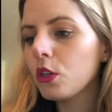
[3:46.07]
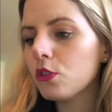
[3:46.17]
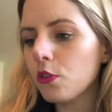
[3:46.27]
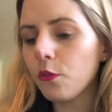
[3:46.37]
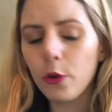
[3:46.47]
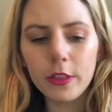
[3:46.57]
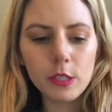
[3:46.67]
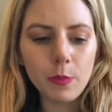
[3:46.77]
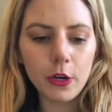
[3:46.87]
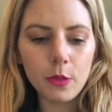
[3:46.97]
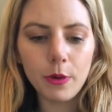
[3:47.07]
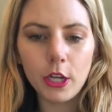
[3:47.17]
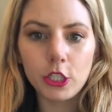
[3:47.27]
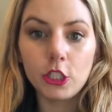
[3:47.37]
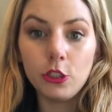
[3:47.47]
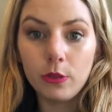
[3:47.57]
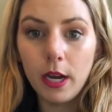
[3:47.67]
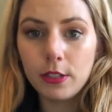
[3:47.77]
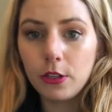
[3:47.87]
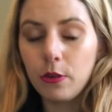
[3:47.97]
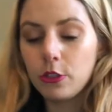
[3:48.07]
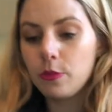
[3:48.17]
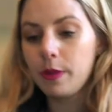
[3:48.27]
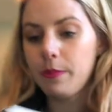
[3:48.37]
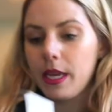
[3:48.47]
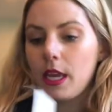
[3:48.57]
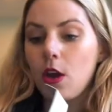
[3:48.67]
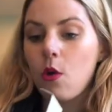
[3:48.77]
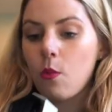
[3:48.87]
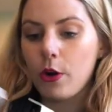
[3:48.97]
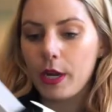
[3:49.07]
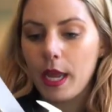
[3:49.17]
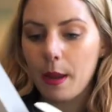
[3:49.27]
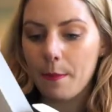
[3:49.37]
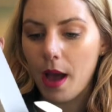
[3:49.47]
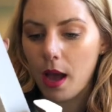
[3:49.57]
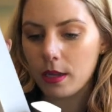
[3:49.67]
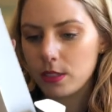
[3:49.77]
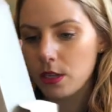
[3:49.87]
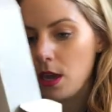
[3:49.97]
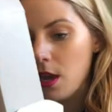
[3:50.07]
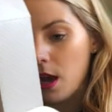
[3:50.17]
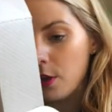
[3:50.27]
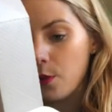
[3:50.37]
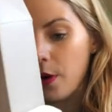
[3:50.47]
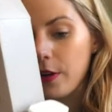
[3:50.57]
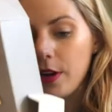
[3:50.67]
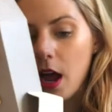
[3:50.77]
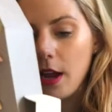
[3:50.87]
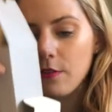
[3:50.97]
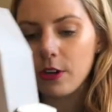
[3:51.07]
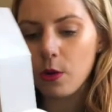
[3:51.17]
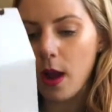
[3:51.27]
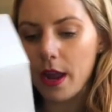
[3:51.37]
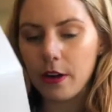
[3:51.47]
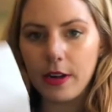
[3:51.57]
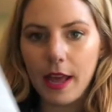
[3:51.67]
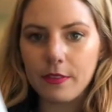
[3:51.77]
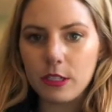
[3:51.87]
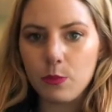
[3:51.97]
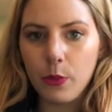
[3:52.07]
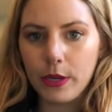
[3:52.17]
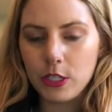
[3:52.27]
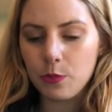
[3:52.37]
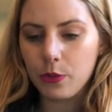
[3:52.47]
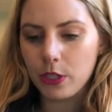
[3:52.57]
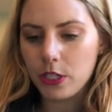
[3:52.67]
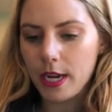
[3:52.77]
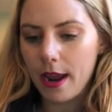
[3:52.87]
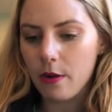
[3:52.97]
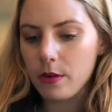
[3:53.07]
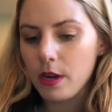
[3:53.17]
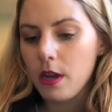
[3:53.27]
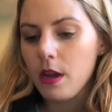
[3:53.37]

So for this part of the project, you guys are going to be making a working box. You are not required at this point to print it out.